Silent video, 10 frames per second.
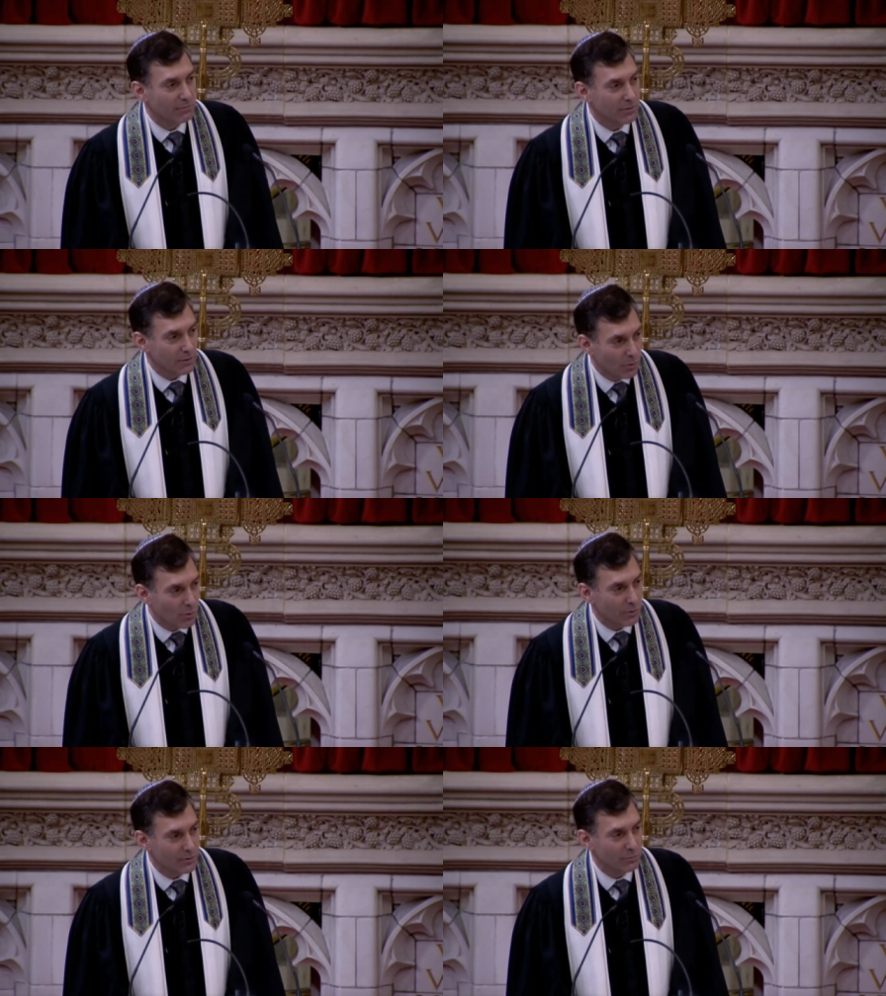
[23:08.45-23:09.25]
of the
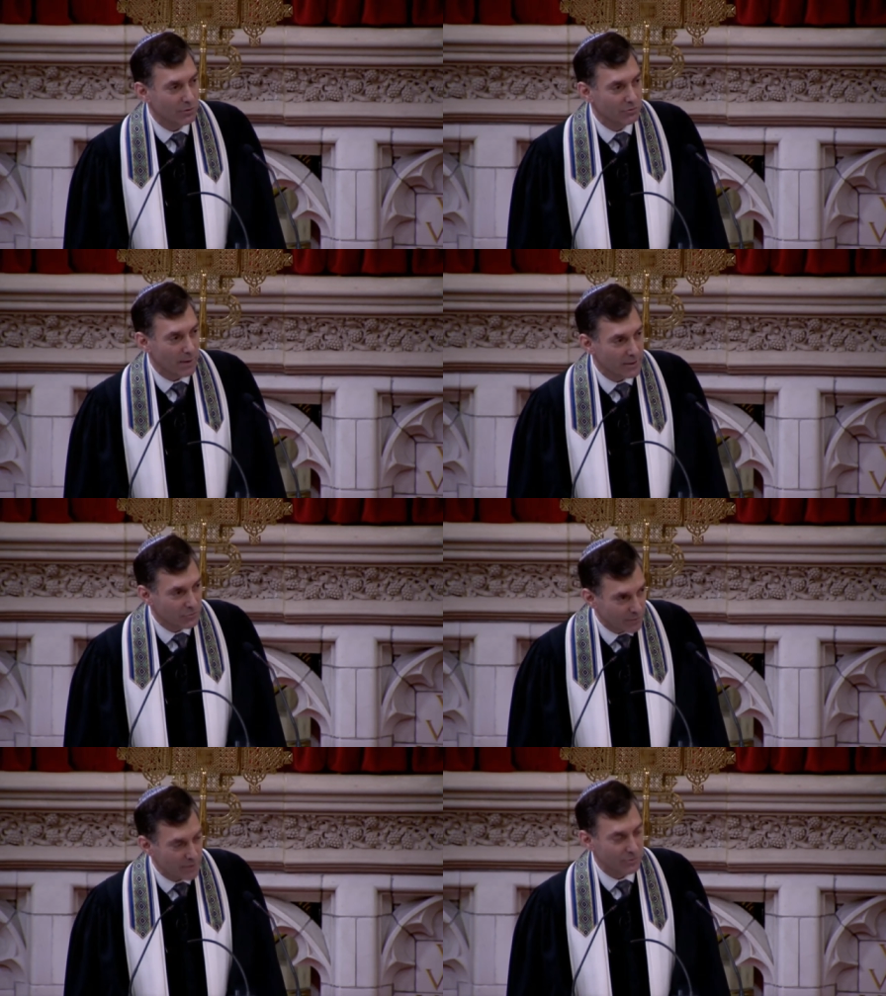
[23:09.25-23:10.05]
Lord was my
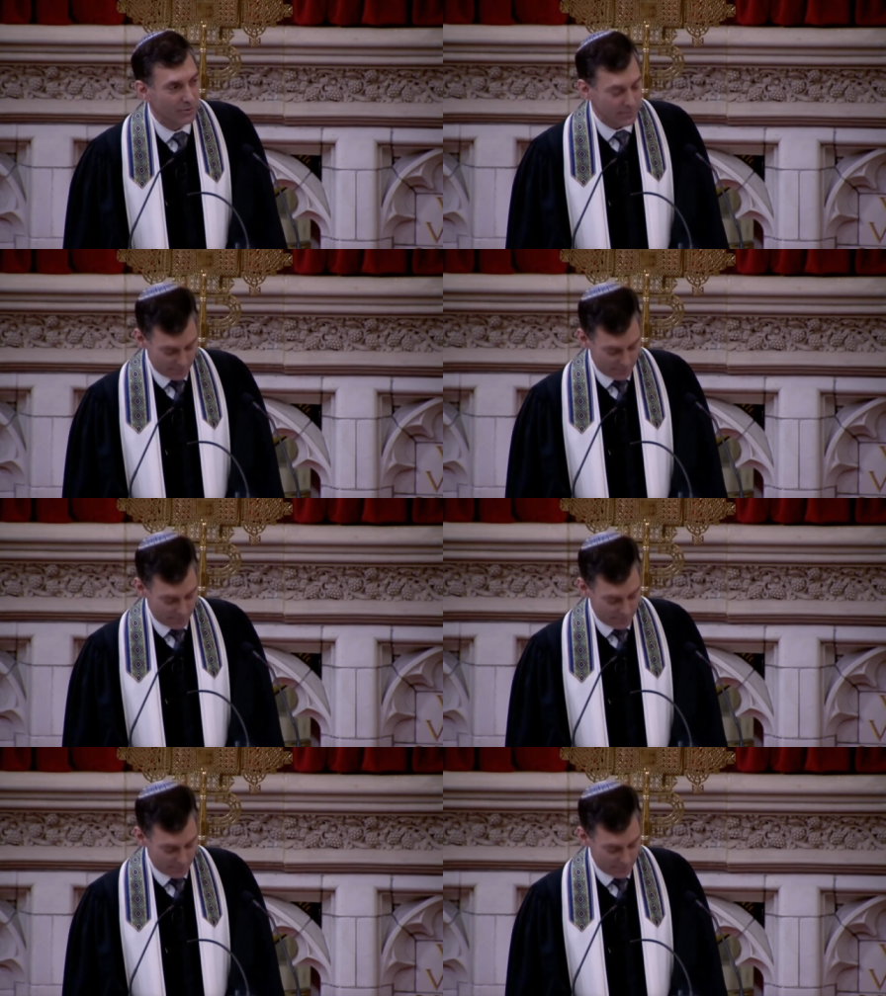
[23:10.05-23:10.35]
treasure,